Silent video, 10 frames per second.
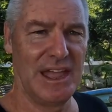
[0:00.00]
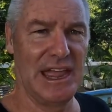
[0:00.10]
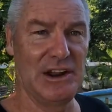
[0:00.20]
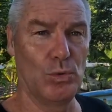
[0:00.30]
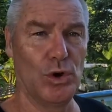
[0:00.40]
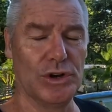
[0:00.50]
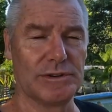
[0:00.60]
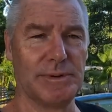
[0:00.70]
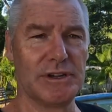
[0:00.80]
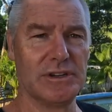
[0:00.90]
And it
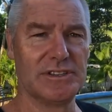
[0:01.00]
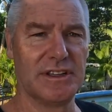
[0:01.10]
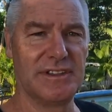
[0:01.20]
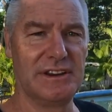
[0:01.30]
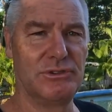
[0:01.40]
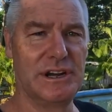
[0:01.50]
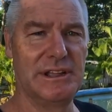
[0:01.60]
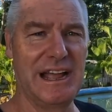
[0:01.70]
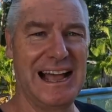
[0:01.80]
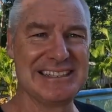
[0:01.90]
worked because they
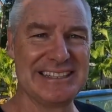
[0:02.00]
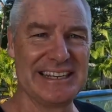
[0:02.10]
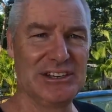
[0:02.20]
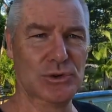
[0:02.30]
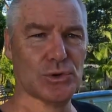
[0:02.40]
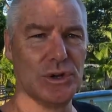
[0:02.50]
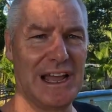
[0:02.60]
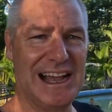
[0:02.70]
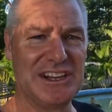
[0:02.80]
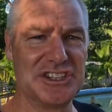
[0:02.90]
really unsettled
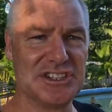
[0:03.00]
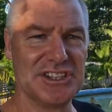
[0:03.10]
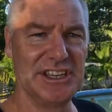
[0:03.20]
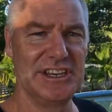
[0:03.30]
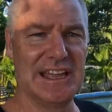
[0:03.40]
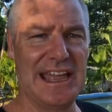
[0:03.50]
Argentina.